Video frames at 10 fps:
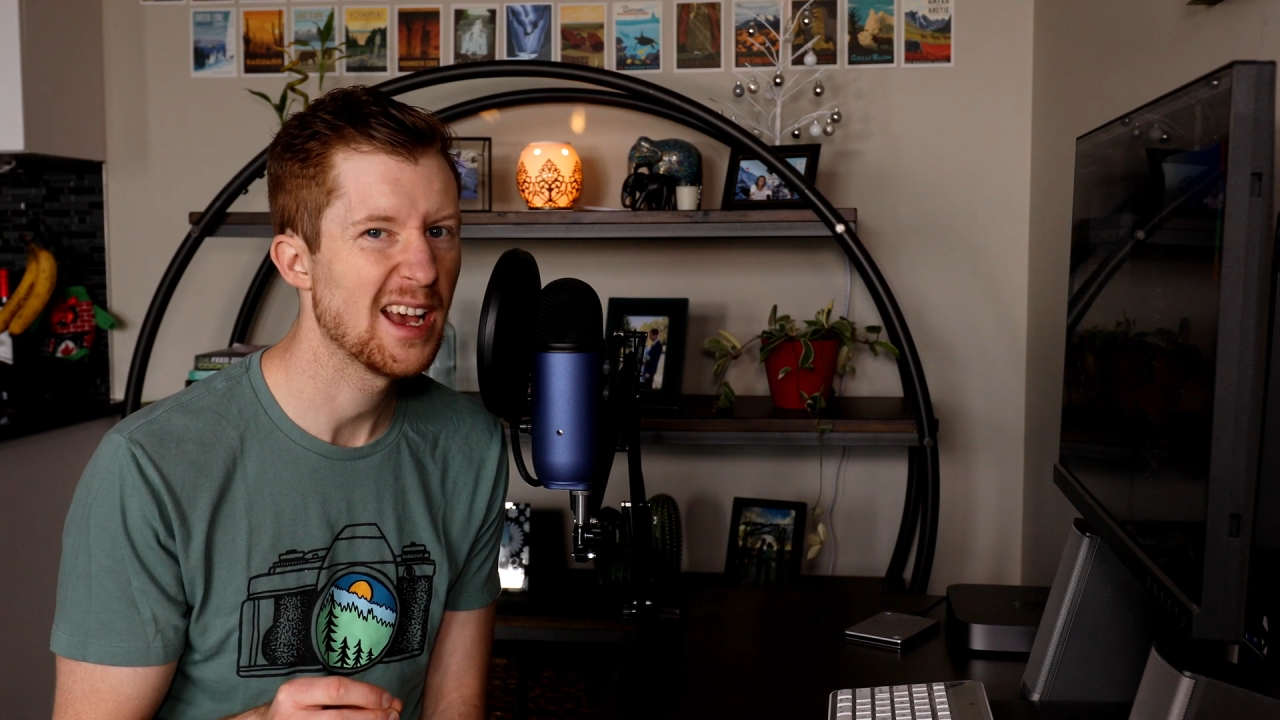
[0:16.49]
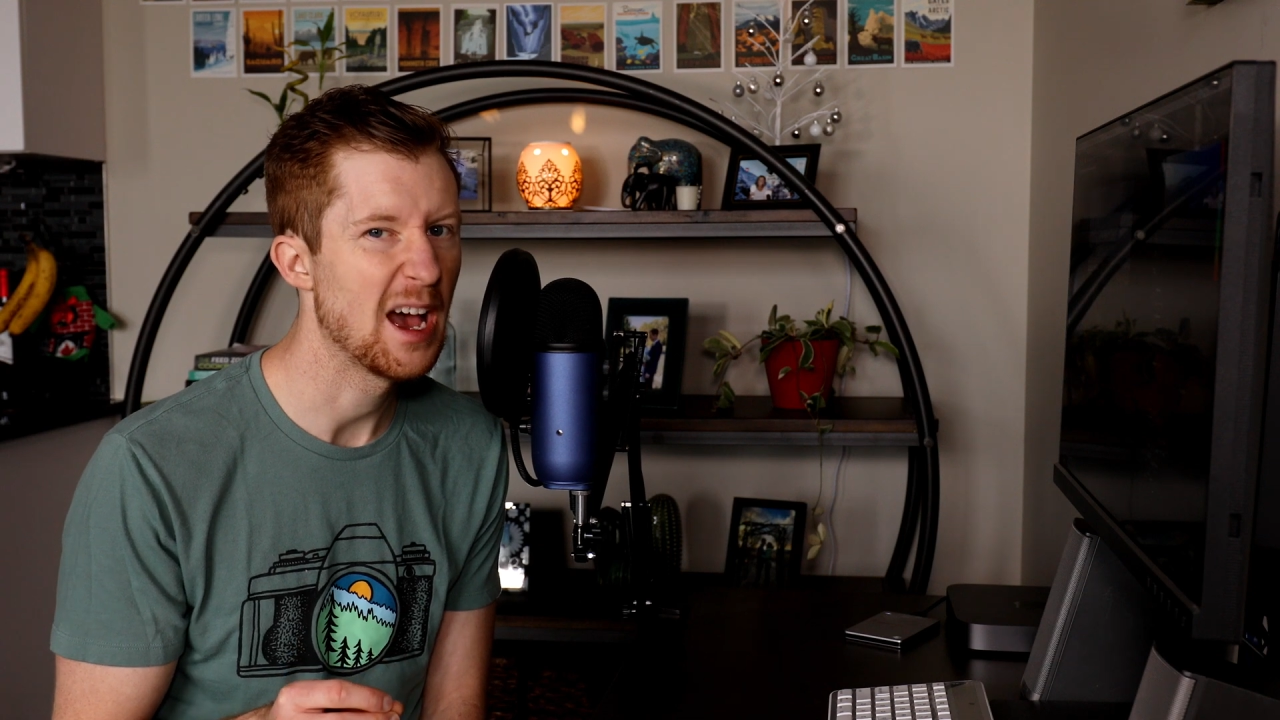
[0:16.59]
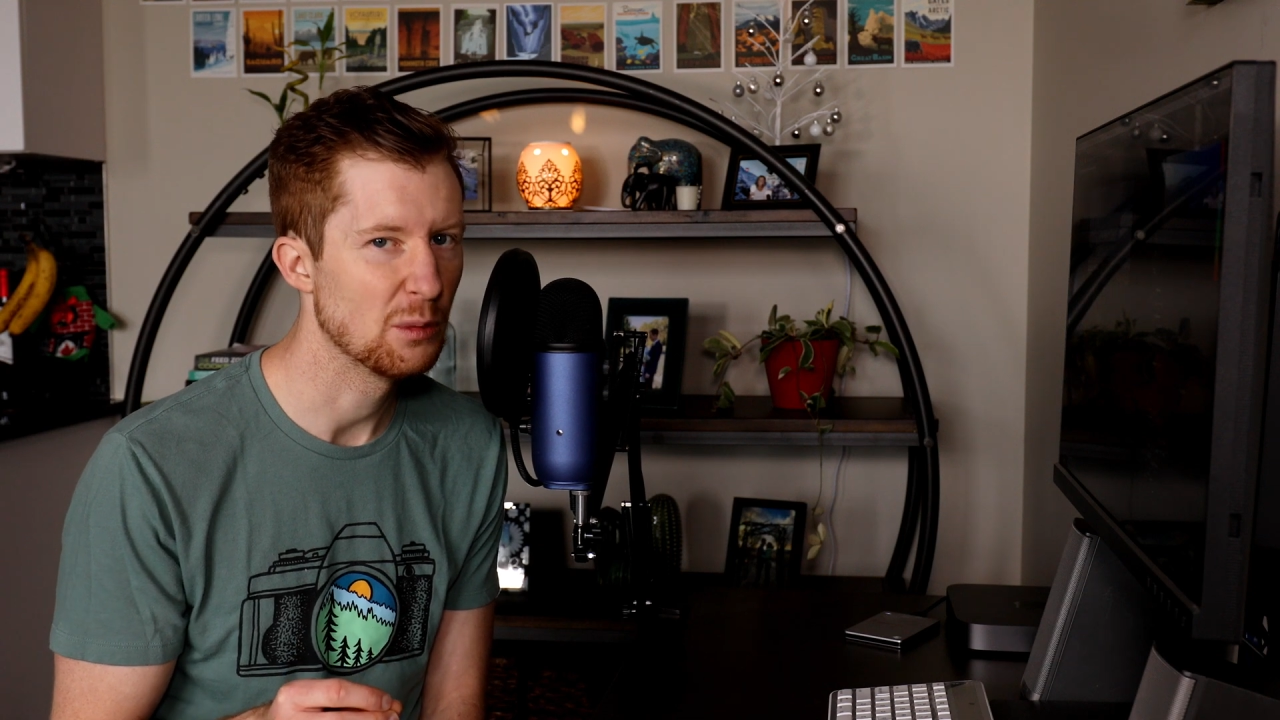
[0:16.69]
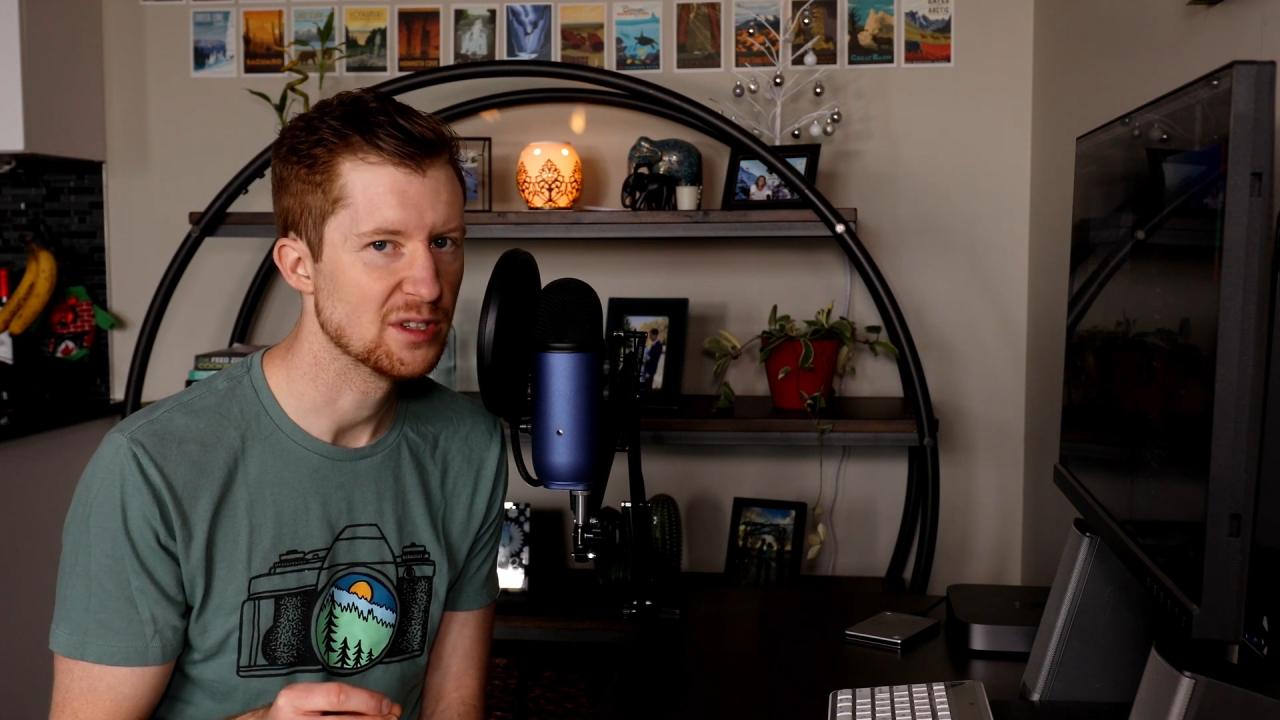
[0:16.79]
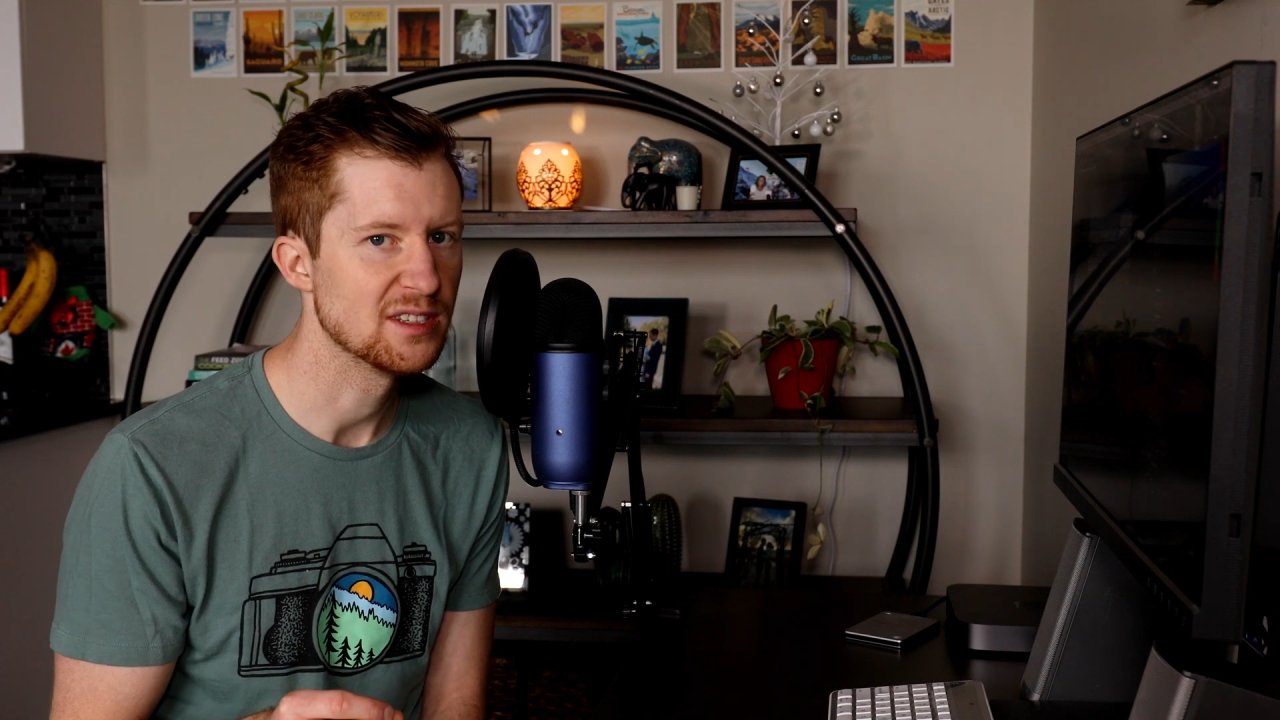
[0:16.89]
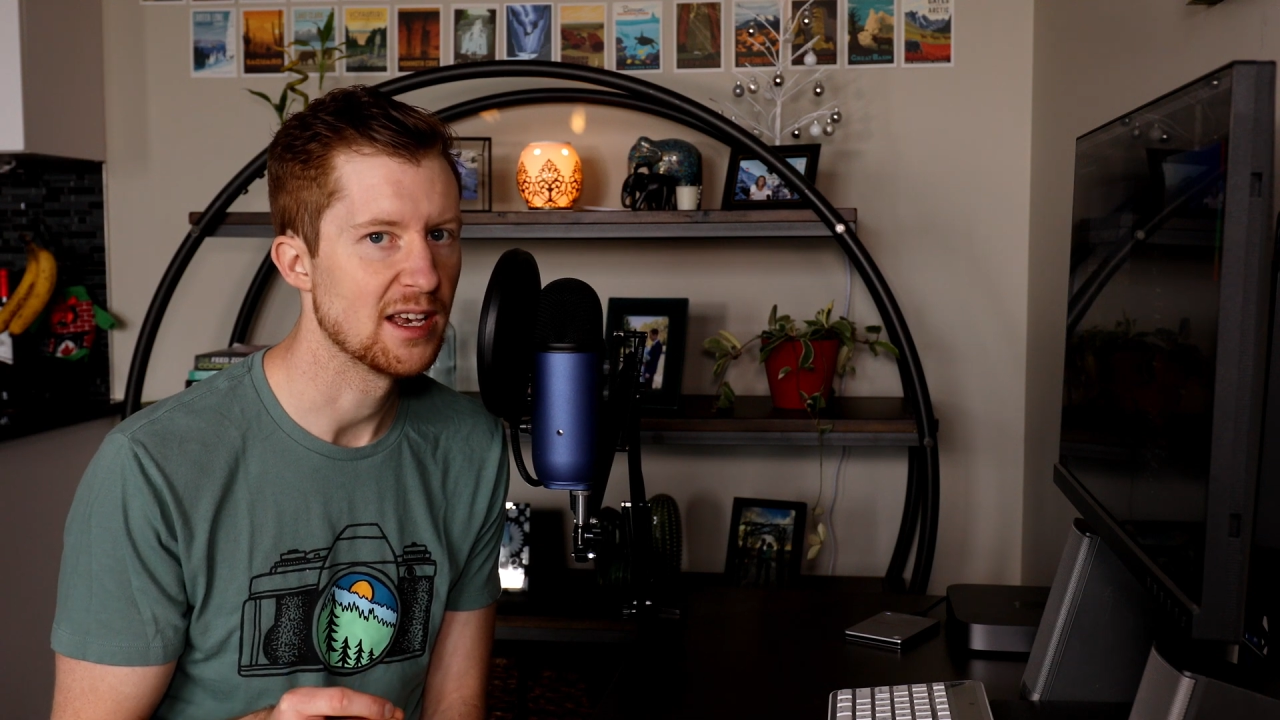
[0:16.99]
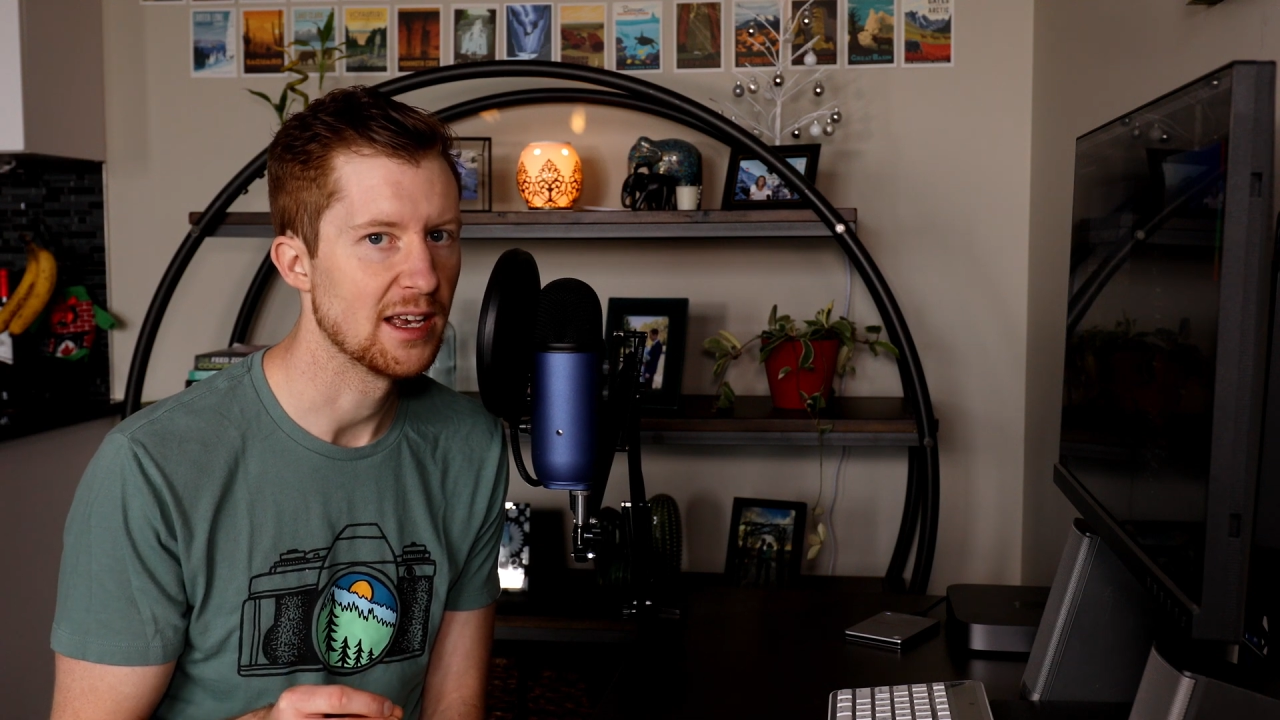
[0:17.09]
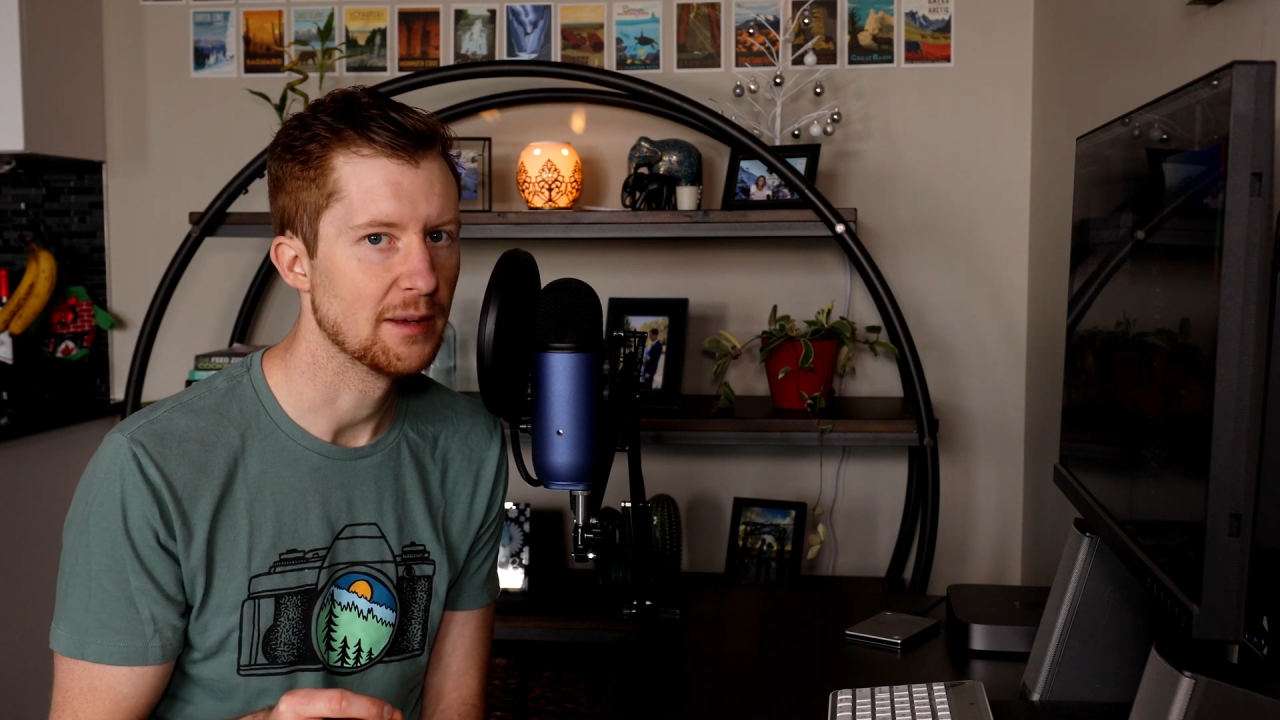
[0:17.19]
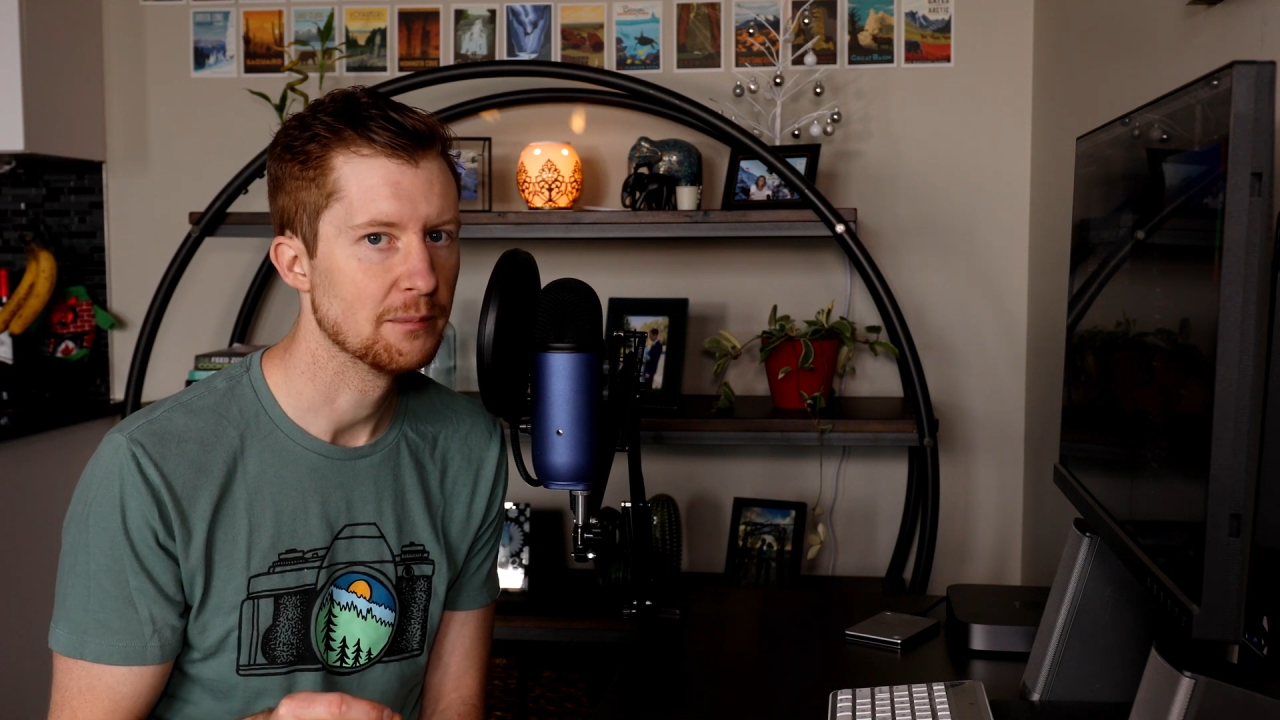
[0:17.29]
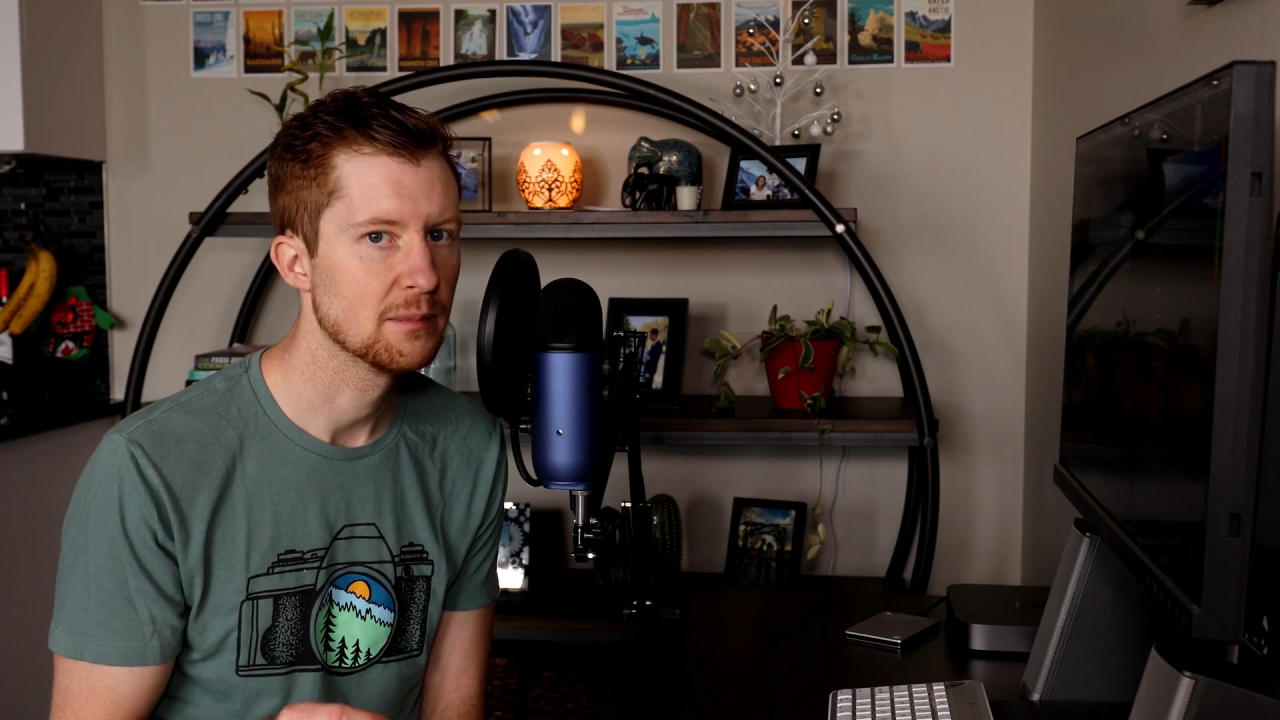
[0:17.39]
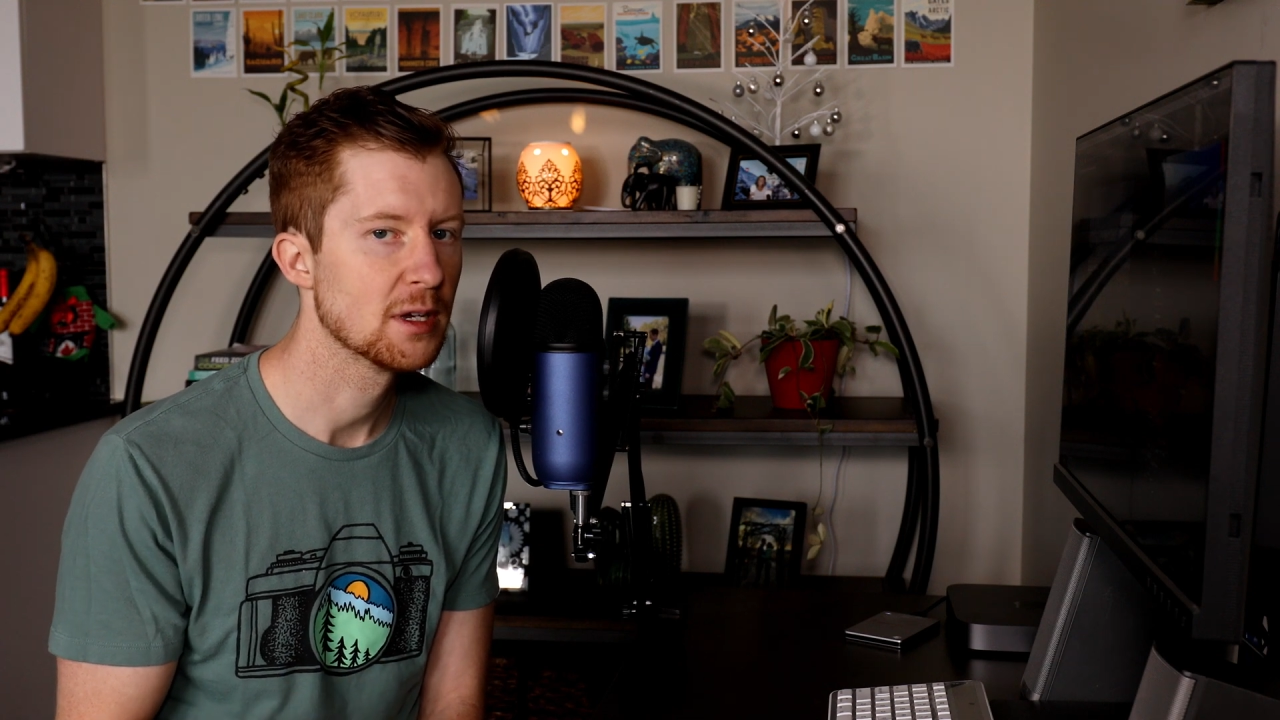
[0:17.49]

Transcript: I would say,